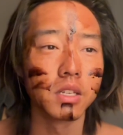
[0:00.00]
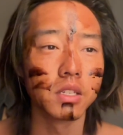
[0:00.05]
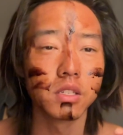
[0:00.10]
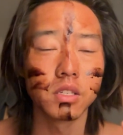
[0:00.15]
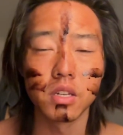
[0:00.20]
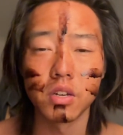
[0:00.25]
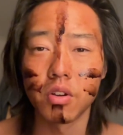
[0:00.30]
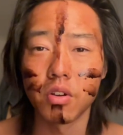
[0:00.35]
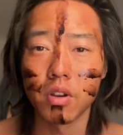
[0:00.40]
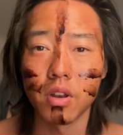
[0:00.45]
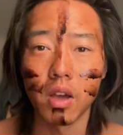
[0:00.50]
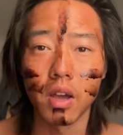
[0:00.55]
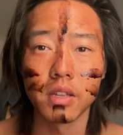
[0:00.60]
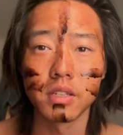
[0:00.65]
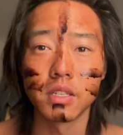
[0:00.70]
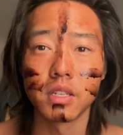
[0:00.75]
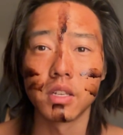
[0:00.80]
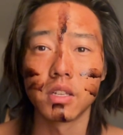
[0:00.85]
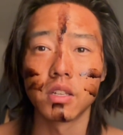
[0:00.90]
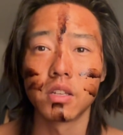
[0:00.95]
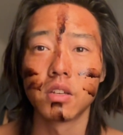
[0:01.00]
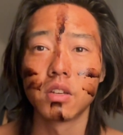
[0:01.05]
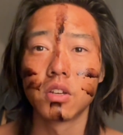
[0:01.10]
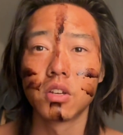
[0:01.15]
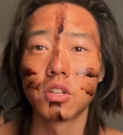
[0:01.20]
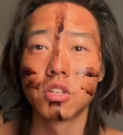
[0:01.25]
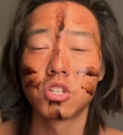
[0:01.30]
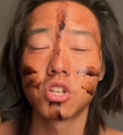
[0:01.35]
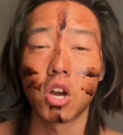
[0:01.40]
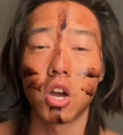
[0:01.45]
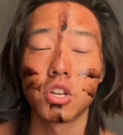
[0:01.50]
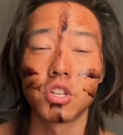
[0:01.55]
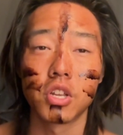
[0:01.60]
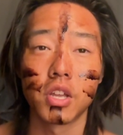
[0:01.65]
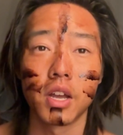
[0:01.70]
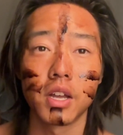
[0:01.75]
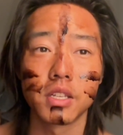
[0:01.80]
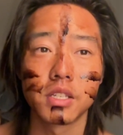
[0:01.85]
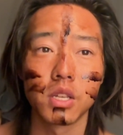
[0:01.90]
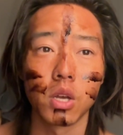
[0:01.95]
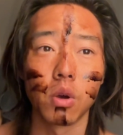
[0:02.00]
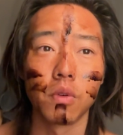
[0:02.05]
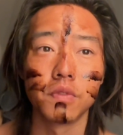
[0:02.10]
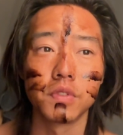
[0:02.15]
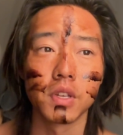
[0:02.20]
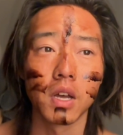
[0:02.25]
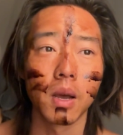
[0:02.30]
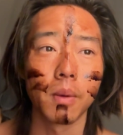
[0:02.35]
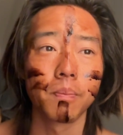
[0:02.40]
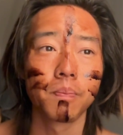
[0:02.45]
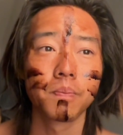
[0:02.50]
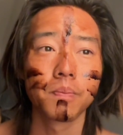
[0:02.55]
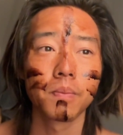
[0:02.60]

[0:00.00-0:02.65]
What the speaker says: synchronizing, charging ourselves up.